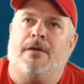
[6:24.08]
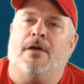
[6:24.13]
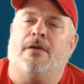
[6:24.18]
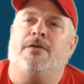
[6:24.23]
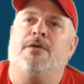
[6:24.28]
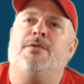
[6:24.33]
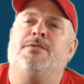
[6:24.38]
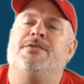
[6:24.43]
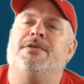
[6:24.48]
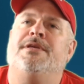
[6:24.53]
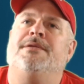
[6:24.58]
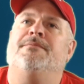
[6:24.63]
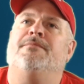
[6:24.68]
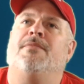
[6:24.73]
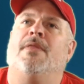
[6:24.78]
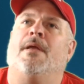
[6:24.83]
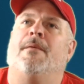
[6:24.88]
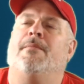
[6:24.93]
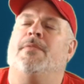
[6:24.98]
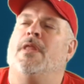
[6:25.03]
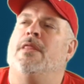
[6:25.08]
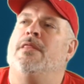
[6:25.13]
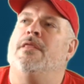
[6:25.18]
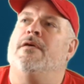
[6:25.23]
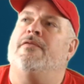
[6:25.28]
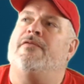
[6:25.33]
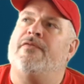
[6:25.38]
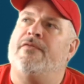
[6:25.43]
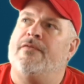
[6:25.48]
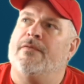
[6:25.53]
using
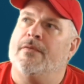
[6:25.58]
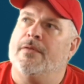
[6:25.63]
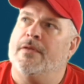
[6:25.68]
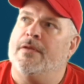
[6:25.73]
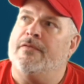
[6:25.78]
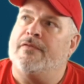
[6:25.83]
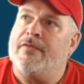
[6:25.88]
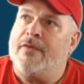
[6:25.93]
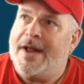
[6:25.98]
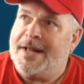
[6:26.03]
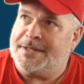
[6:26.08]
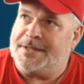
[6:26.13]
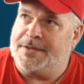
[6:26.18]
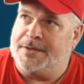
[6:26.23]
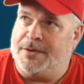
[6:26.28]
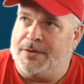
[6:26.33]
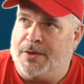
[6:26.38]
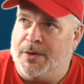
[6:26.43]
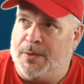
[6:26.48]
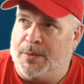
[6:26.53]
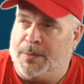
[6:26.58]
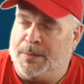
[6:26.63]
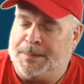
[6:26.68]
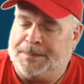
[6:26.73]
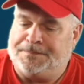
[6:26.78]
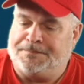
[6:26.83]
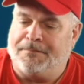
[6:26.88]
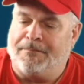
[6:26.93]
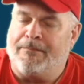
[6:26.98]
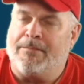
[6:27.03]
the frets to tune.
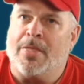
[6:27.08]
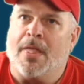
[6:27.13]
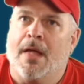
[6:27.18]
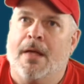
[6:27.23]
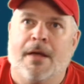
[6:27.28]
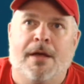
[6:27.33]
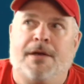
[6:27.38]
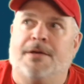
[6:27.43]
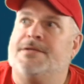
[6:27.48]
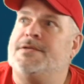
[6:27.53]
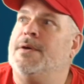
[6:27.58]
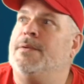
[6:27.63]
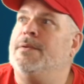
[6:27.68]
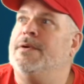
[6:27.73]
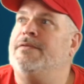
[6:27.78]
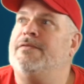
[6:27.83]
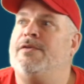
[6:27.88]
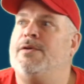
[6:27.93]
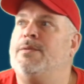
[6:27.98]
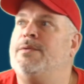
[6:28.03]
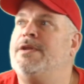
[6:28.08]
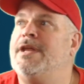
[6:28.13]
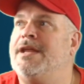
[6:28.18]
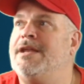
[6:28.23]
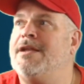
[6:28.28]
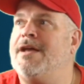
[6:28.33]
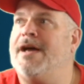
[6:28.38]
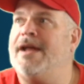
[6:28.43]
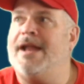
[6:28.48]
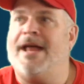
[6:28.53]
So if you
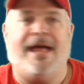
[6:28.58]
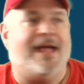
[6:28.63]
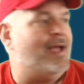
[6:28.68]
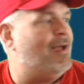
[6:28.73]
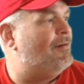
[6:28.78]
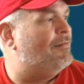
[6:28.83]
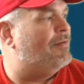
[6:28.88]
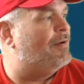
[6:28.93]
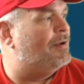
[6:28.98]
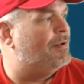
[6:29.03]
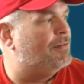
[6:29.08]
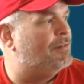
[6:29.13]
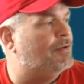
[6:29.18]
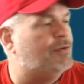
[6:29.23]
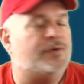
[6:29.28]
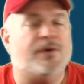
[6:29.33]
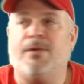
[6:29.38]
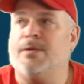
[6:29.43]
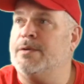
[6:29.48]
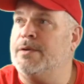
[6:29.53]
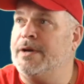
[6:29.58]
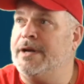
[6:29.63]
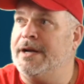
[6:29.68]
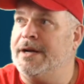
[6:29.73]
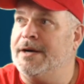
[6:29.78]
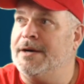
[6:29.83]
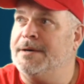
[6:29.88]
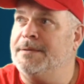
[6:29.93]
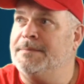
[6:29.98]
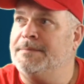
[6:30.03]
did not have the tuner
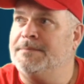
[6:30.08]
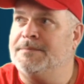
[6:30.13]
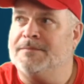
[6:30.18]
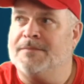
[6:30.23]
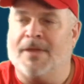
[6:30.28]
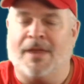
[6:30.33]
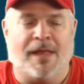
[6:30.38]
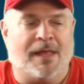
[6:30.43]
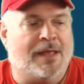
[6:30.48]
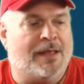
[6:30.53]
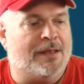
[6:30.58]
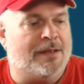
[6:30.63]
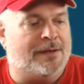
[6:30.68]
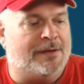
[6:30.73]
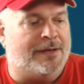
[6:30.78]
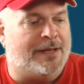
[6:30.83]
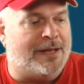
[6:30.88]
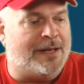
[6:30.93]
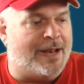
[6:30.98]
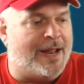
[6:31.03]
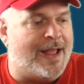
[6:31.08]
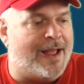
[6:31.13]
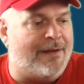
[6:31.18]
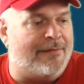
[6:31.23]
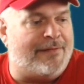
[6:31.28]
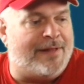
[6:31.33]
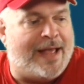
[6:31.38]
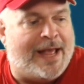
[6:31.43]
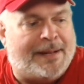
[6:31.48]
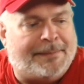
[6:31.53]
here, didn't
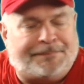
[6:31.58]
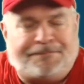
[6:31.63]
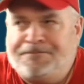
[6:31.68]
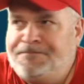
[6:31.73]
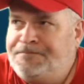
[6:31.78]
have that,